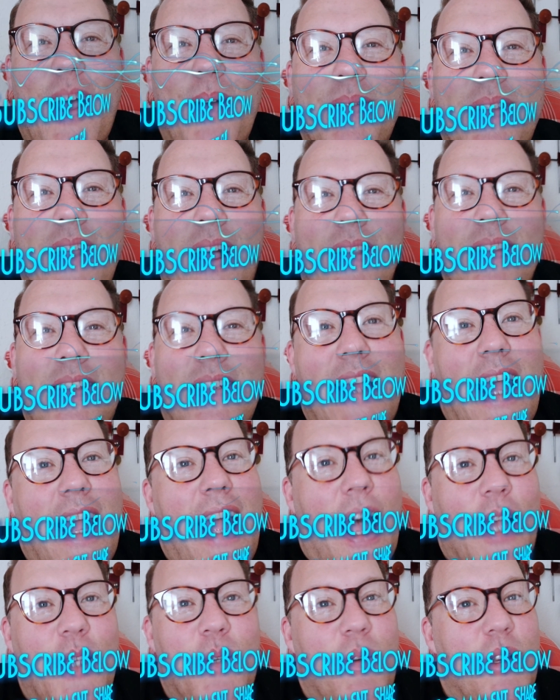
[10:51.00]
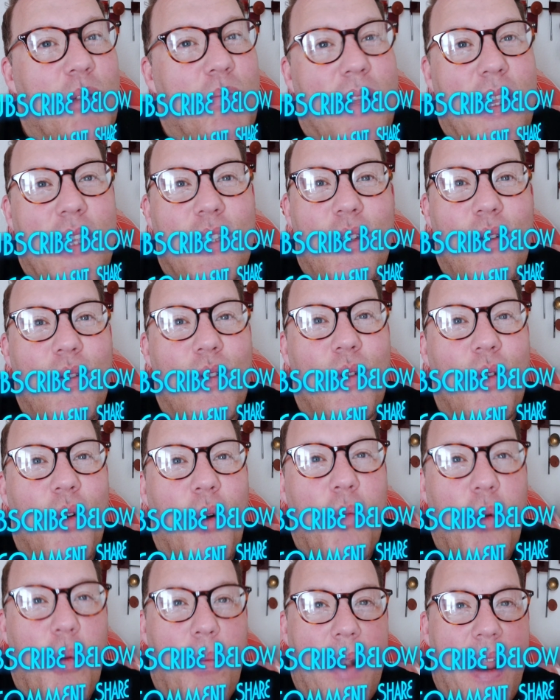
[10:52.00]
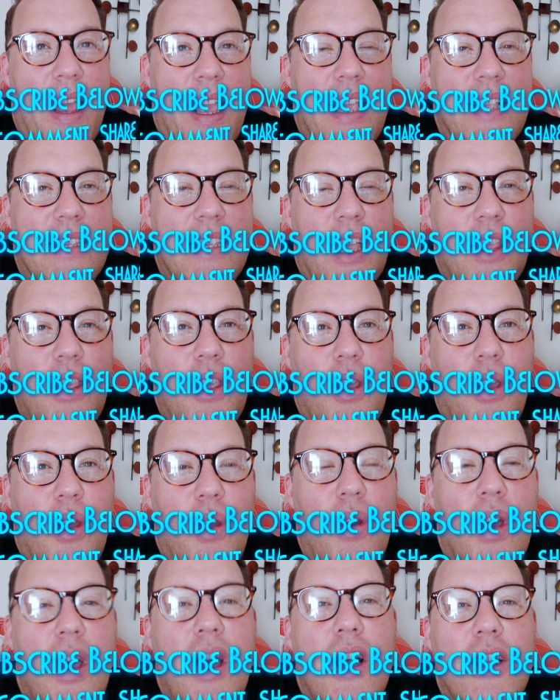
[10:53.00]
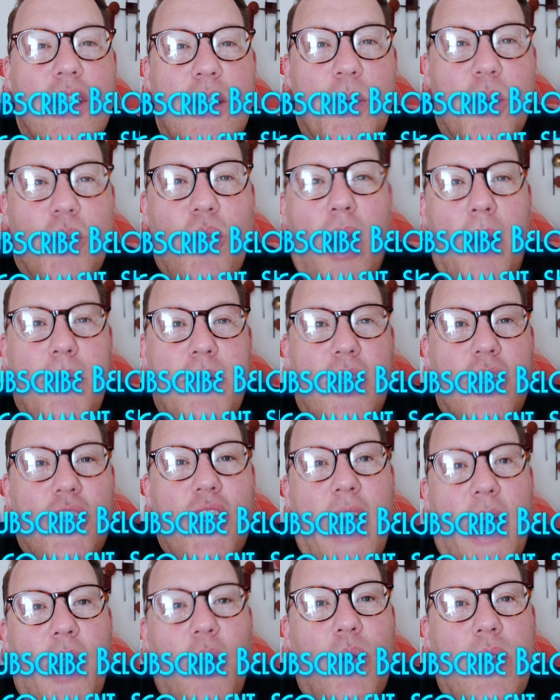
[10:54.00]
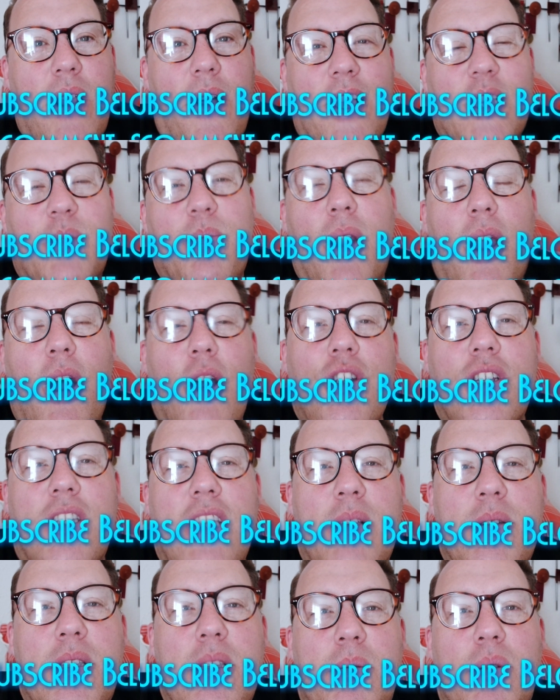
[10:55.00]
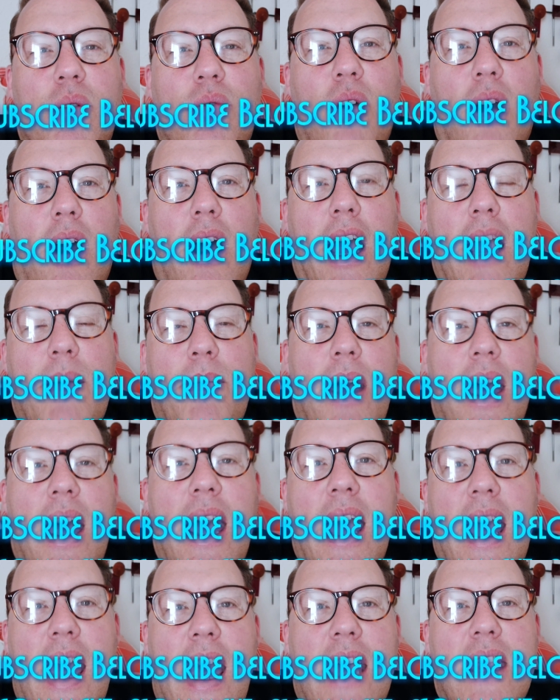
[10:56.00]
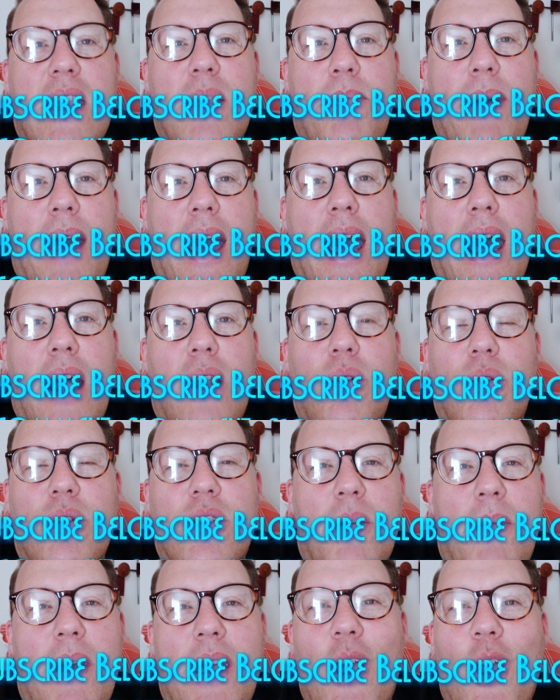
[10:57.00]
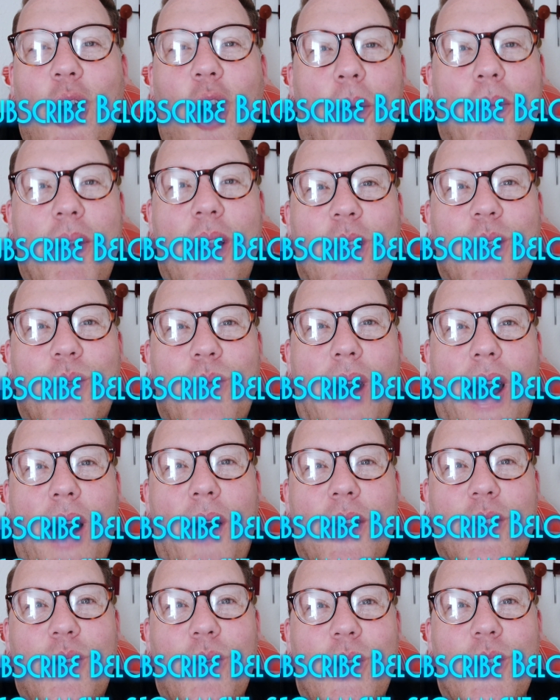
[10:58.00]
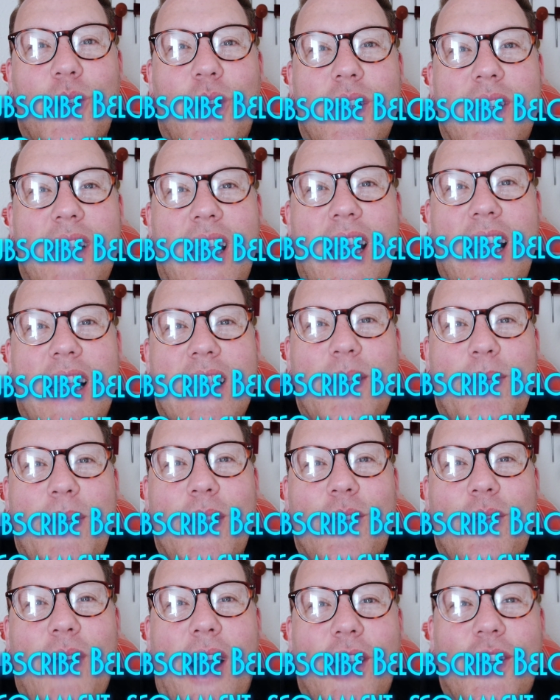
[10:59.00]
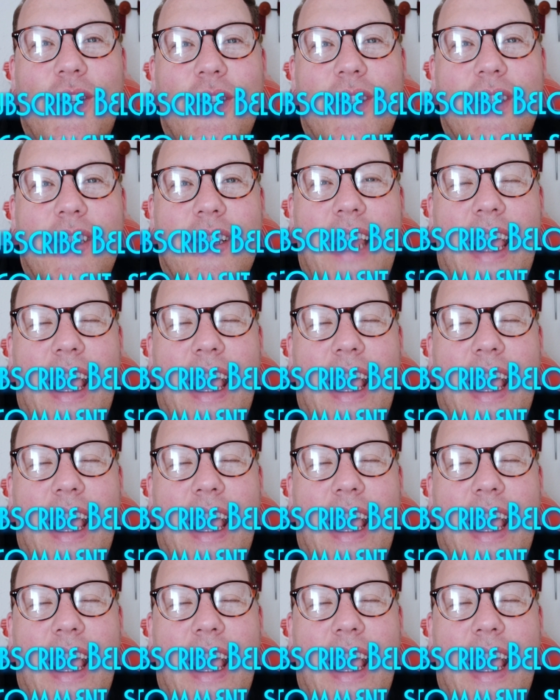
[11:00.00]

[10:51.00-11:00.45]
comes down today, as always, please do the normal. Please, can you subscribe to the channel? And that's below. Just hit subscribe, hit the bell, and also make a comment as well. It's always good to hear some interactions and